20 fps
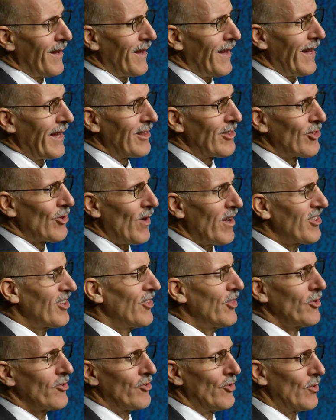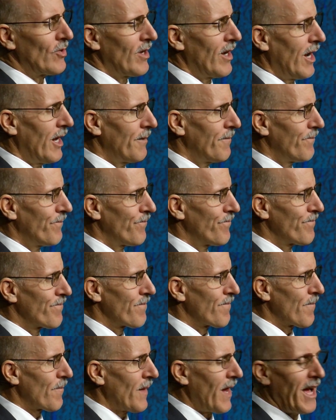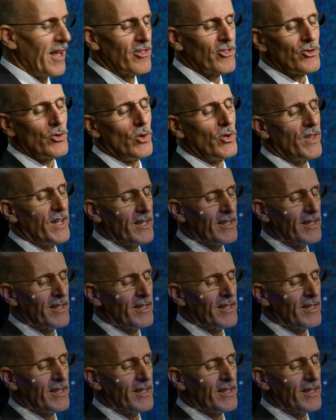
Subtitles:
And so I said, there's no God. I stole that